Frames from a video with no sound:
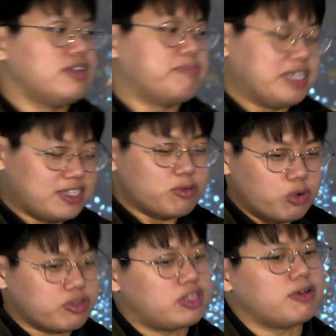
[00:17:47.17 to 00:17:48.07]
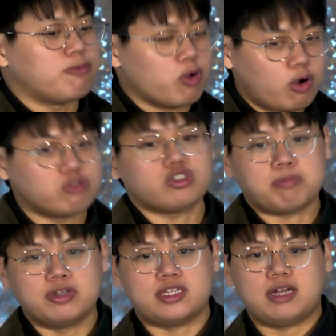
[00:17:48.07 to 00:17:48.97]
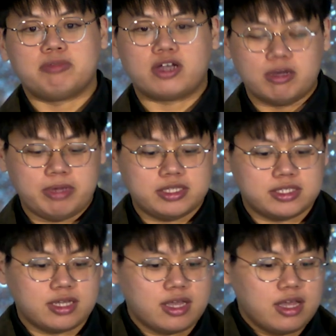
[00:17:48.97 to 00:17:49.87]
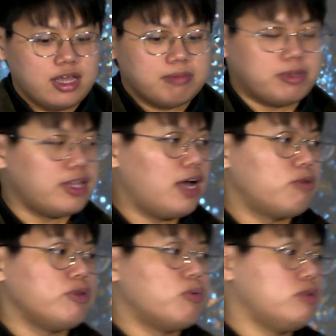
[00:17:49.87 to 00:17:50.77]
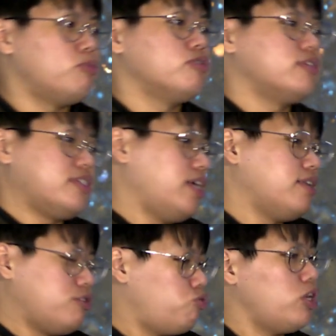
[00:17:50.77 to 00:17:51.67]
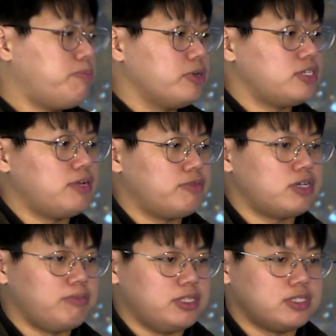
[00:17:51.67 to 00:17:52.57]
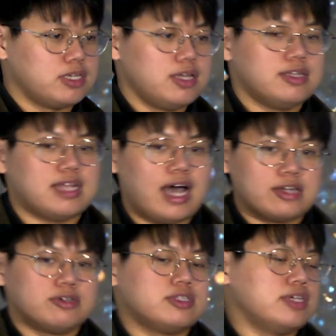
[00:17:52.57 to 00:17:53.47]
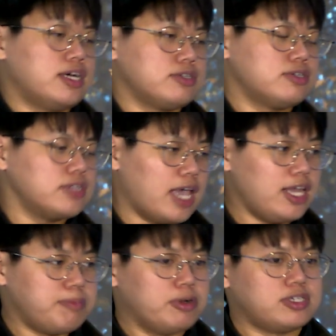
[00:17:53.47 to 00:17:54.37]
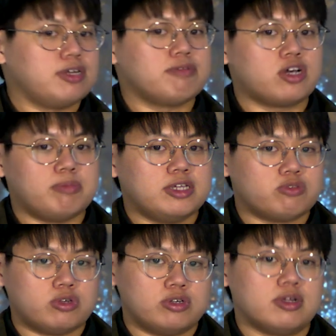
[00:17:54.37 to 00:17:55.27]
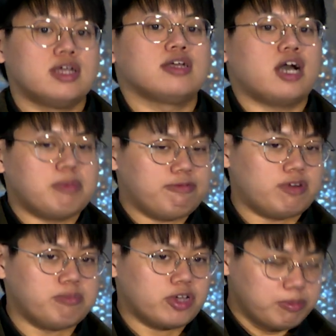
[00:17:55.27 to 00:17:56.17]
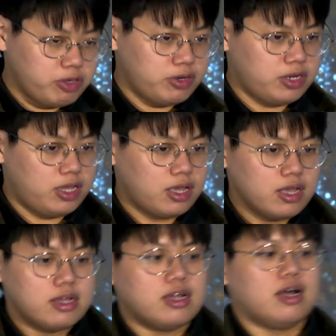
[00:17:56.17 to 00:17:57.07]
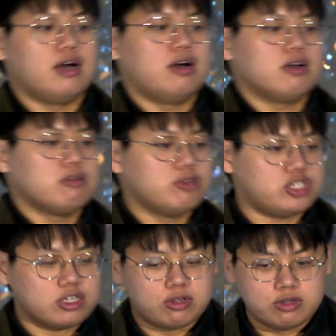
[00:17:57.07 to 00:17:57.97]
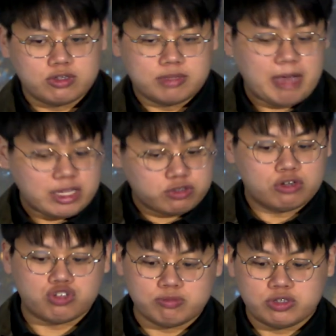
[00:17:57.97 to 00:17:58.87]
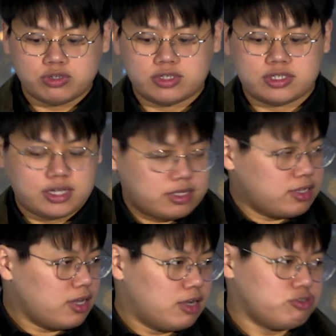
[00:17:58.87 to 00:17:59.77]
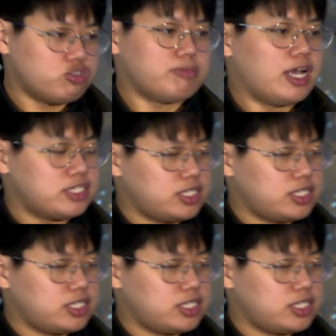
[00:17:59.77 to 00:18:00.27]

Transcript: basically wrote the 100% of the commits, but now we only wrote, say, like 20% of the commits. The other like 80% of the commits were coming from the community, which include the major contributors like Neuromagic,